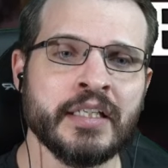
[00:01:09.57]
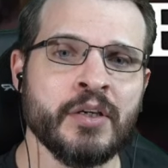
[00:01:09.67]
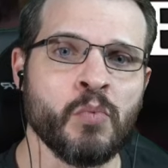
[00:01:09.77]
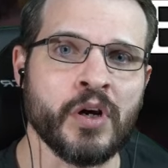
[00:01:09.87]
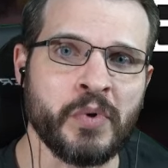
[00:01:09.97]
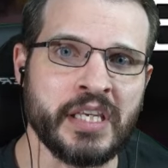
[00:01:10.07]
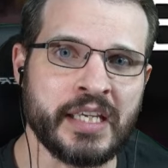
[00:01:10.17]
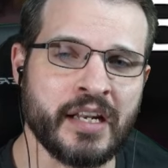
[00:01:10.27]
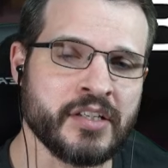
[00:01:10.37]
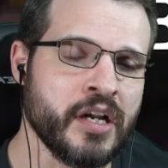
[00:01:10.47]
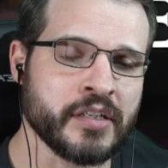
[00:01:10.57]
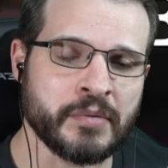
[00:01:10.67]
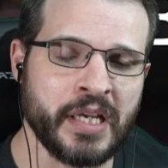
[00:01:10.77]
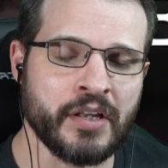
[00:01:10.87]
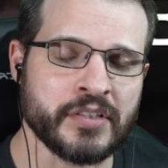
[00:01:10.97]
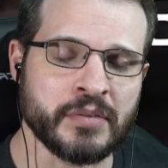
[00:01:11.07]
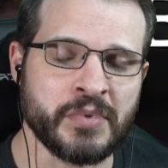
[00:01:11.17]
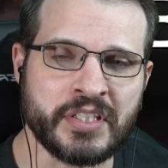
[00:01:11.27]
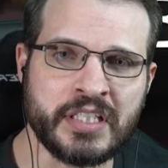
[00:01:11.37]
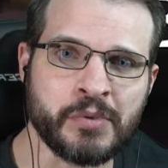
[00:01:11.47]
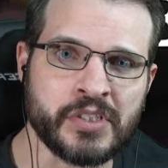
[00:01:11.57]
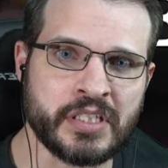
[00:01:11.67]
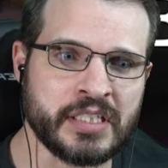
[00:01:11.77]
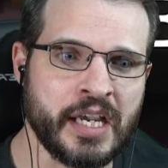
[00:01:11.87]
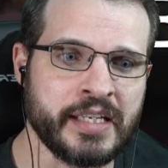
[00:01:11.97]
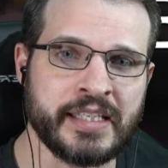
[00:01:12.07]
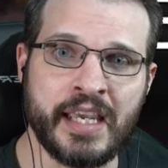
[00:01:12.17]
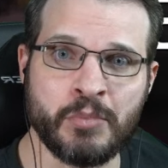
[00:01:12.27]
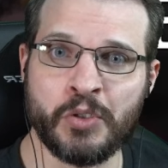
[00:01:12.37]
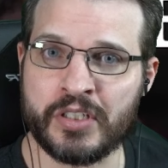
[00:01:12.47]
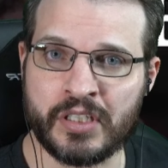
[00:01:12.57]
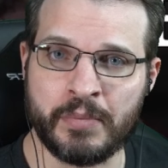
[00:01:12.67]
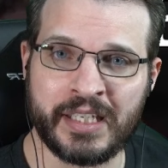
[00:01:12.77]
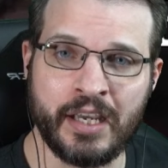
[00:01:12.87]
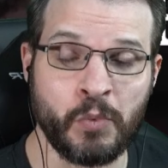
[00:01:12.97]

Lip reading: where we kind of talked about some of the Secret Society game mode that's coming out,